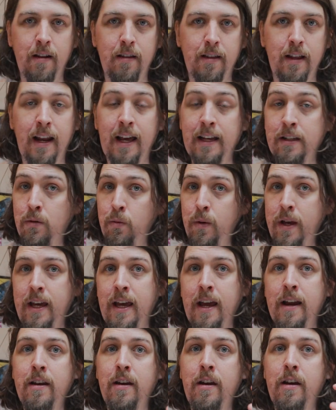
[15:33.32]
The last
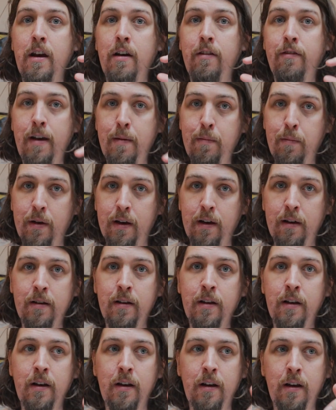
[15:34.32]
weekend in November
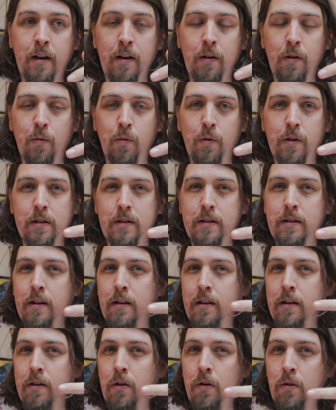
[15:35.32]
was
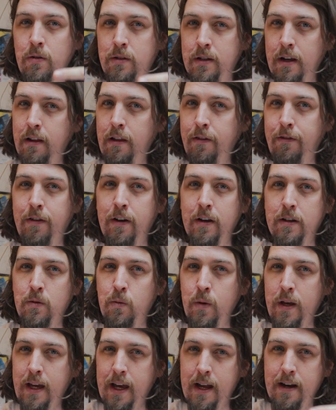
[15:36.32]
also the first
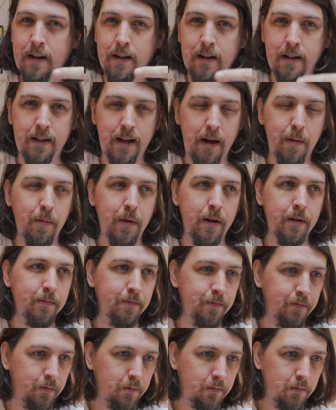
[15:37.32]
weekend in December.
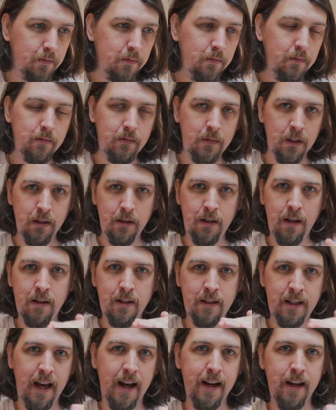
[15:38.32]
So the
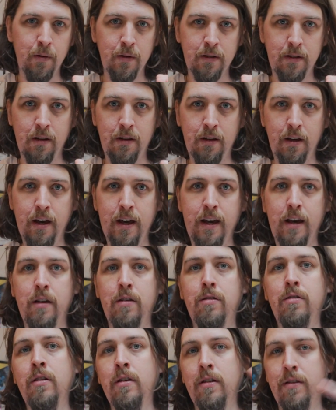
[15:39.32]
Saturday was the
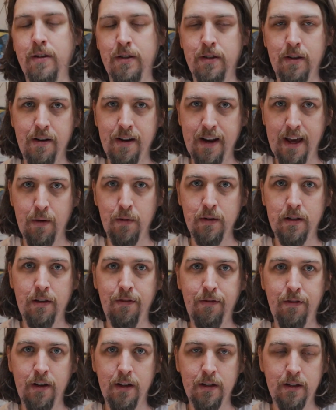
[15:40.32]
30th, the Sunday was the
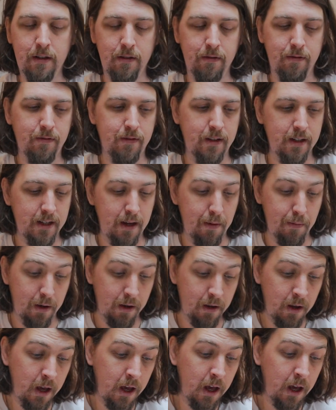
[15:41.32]
1st of December.
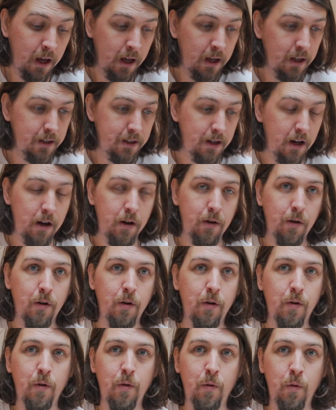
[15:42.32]
So
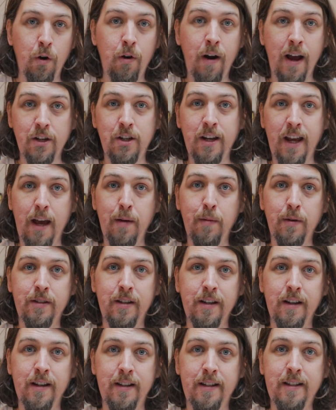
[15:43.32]
we were actually able
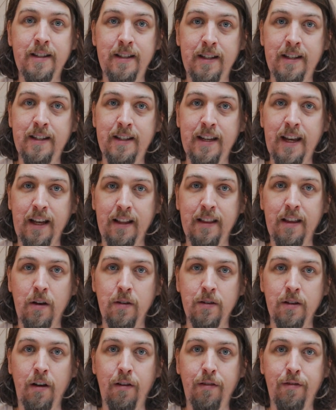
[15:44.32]
to tick
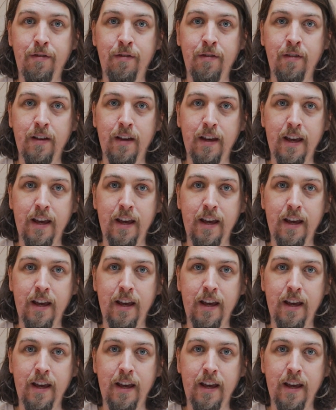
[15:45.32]
those off